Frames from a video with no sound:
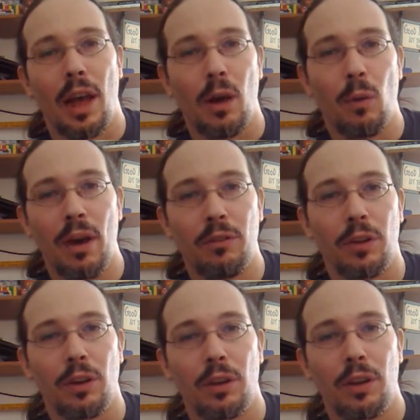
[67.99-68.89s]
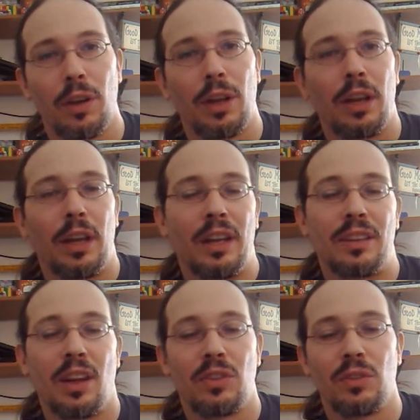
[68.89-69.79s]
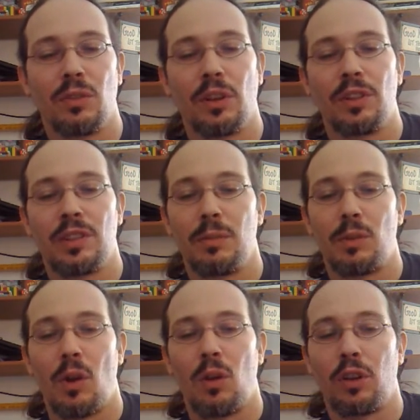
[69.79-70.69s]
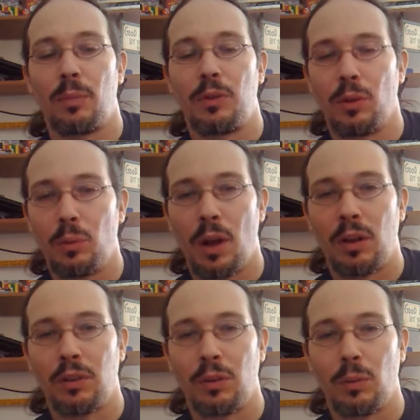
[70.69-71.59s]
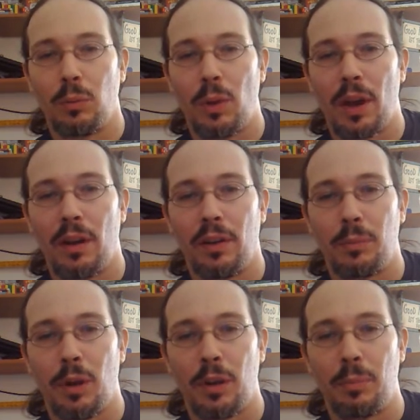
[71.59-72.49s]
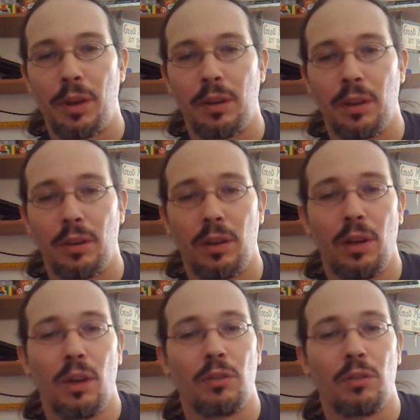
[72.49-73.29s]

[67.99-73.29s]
However, it doesn't really seem to hold up too well to wear, in my opinion.